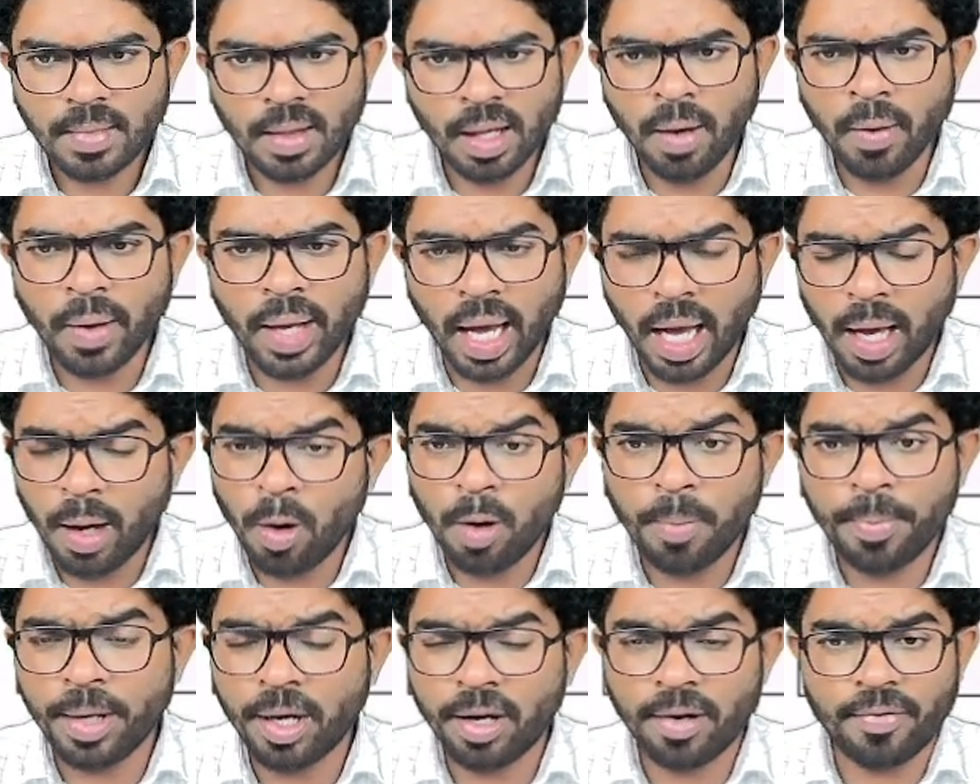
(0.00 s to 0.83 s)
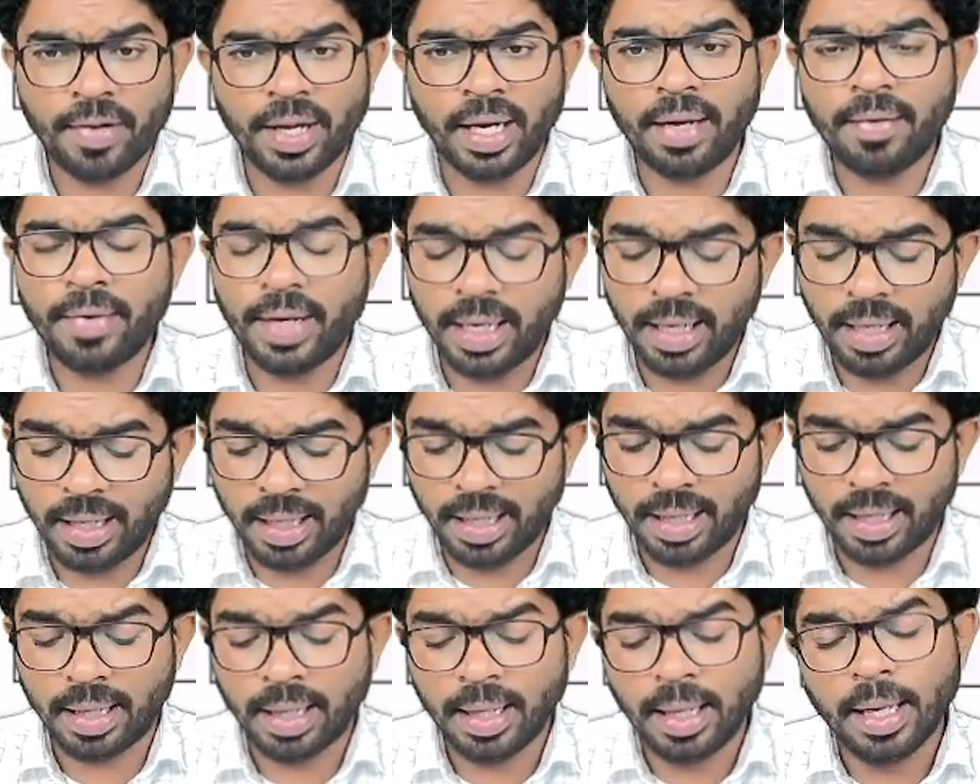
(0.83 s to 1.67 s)
Okay, I hope you are very, very
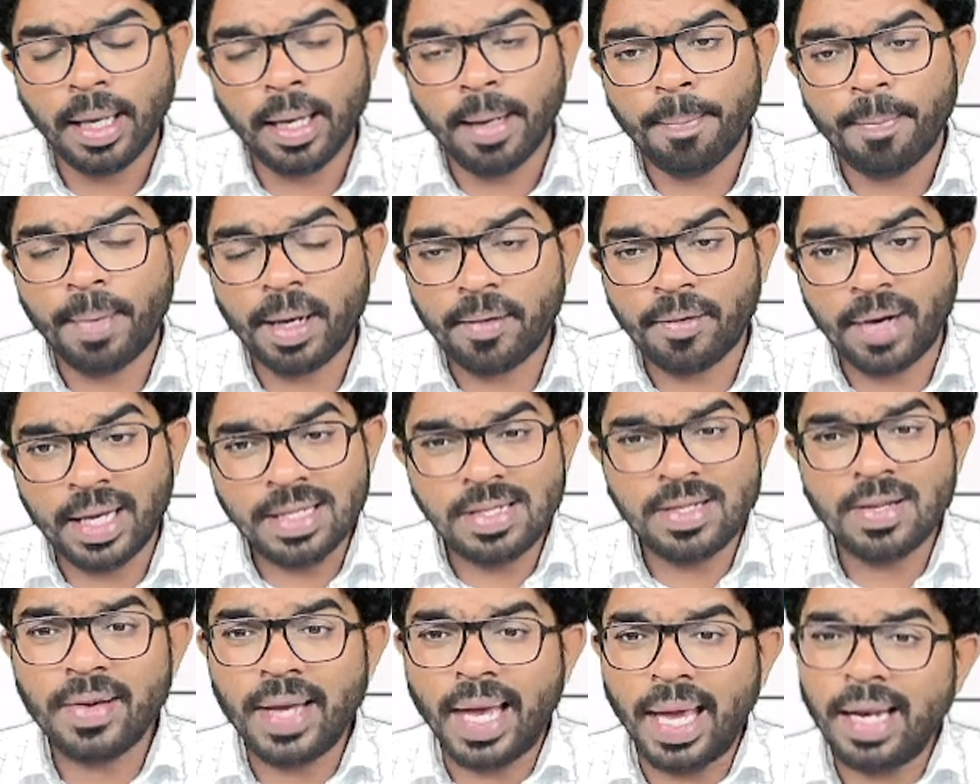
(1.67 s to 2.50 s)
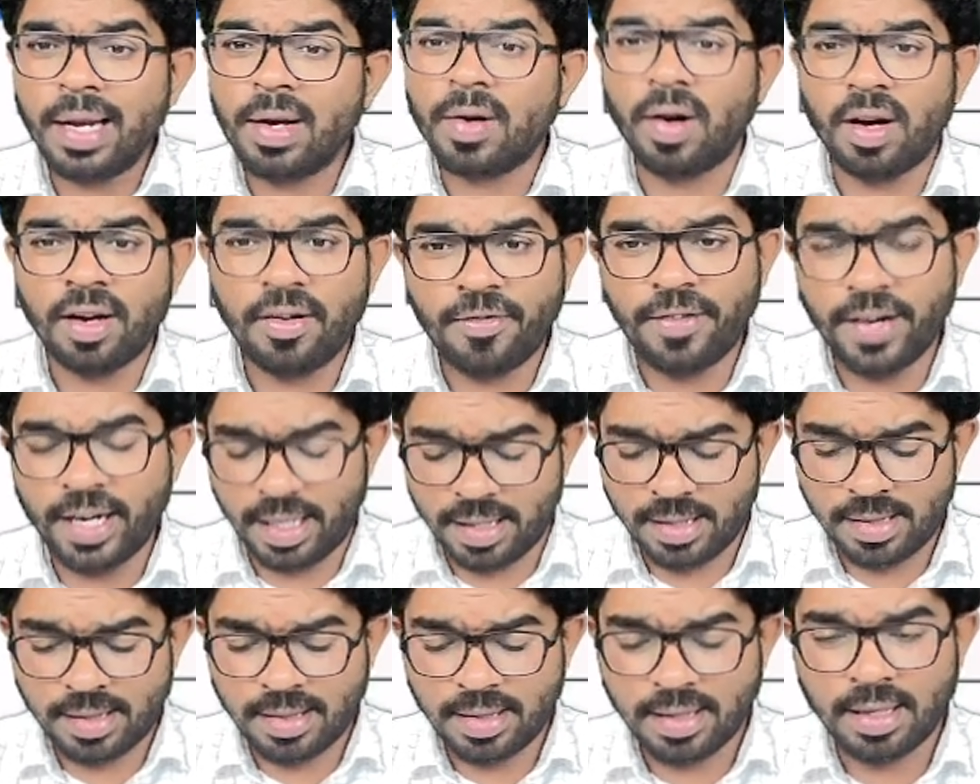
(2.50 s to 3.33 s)
clear. But once you gain
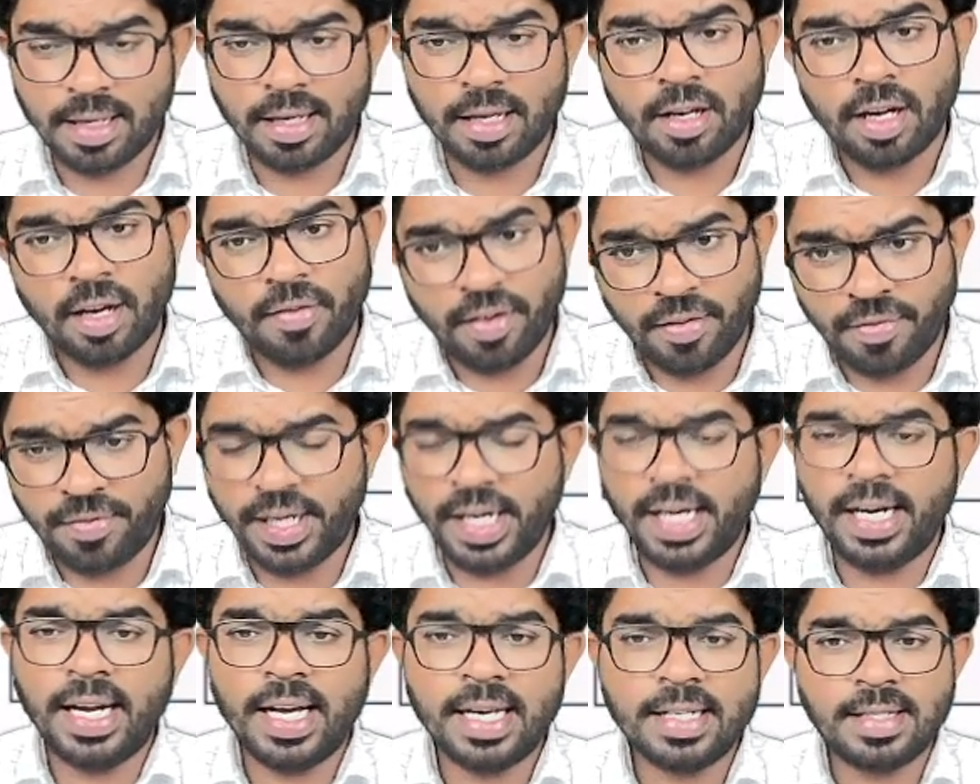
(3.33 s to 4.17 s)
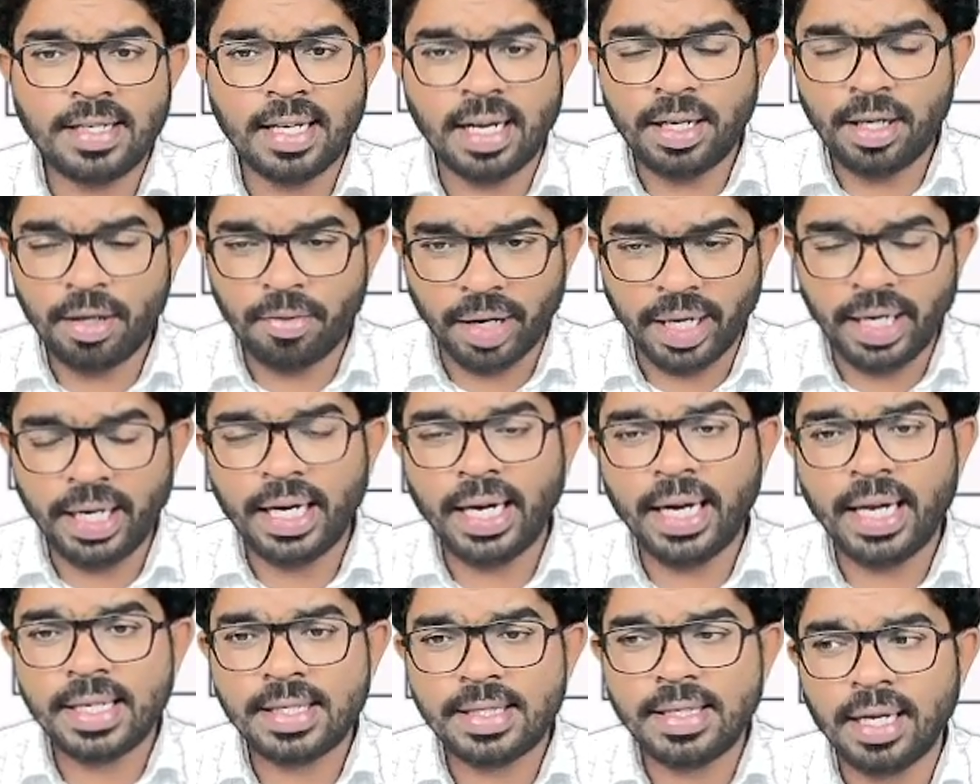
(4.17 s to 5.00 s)
confidence, 15 days done, 20
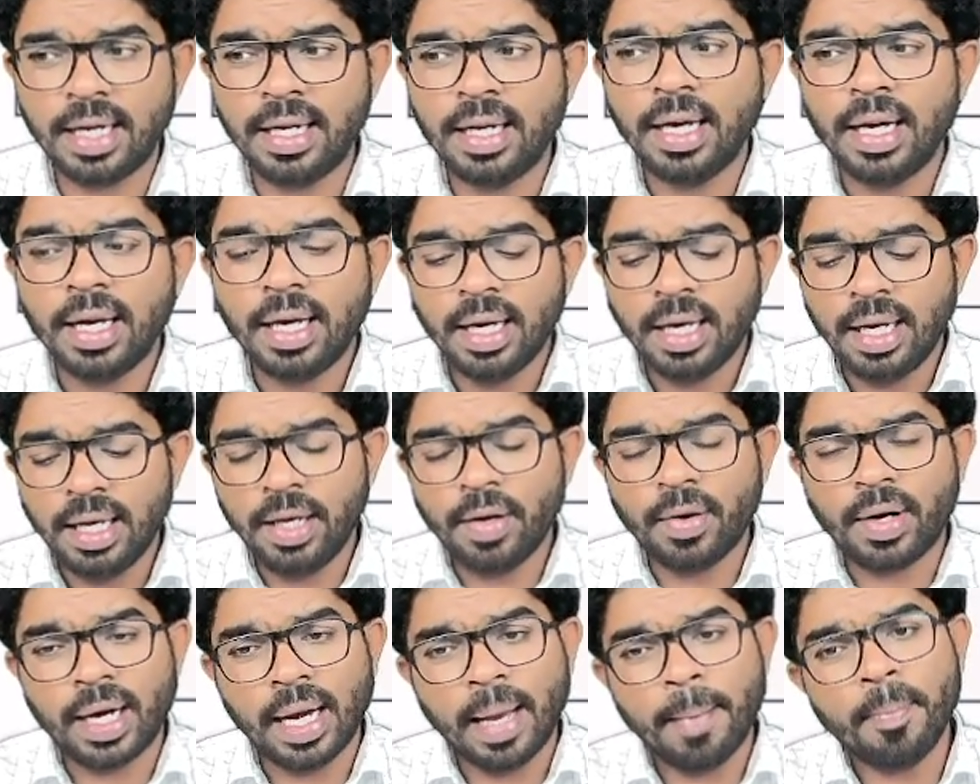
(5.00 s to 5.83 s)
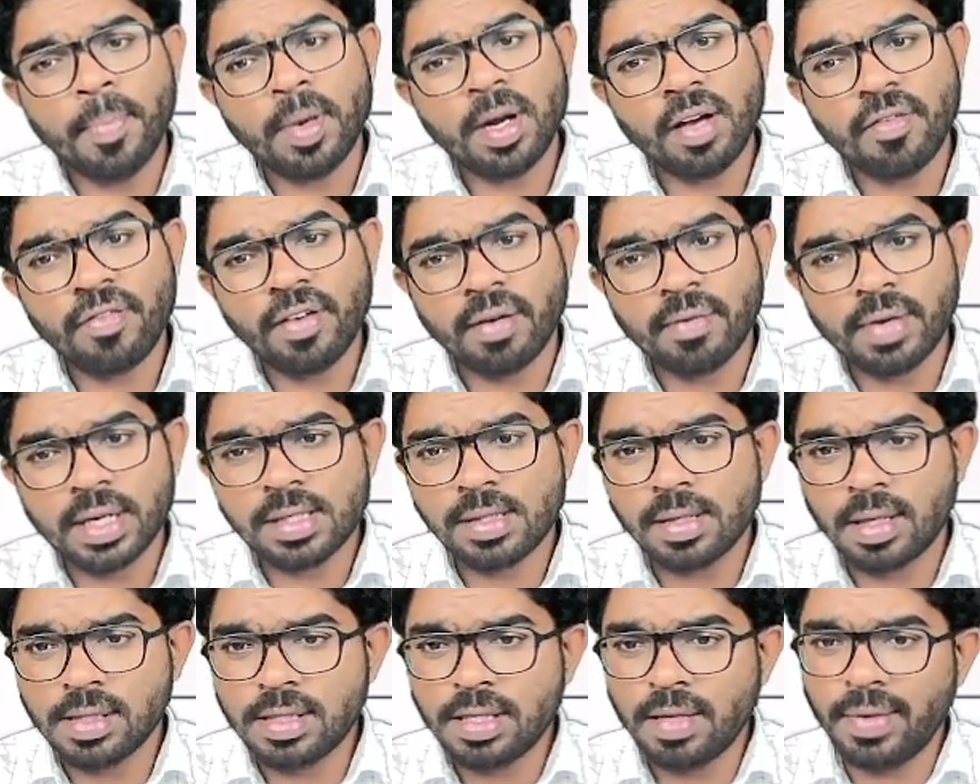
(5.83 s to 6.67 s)
days done, your number of hours
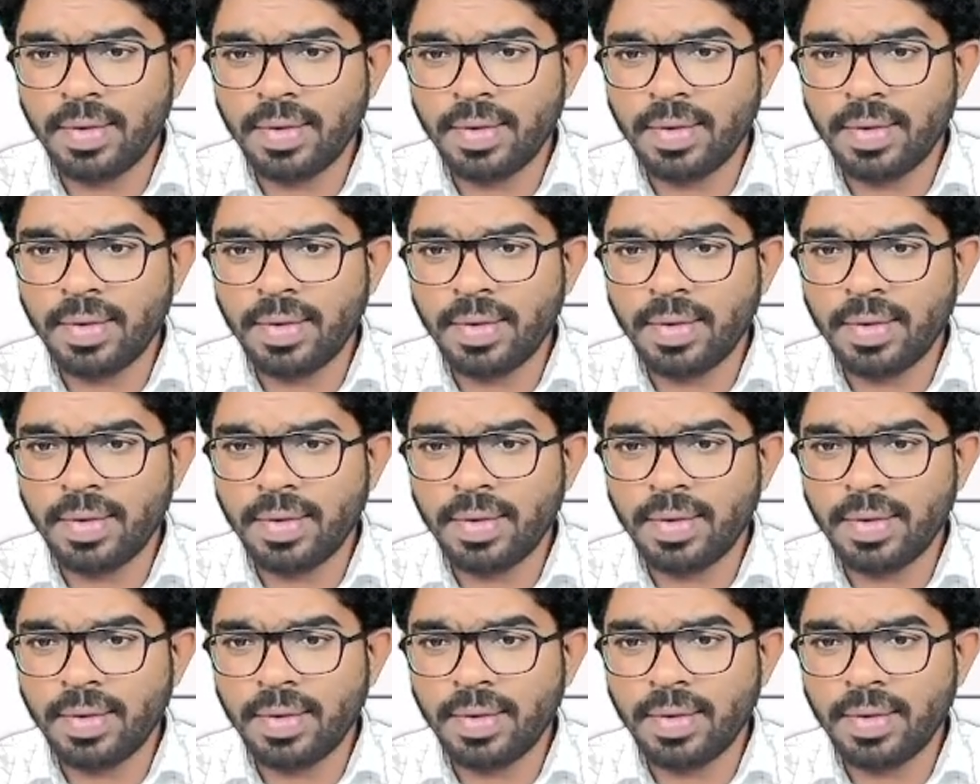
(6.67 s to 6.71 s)
also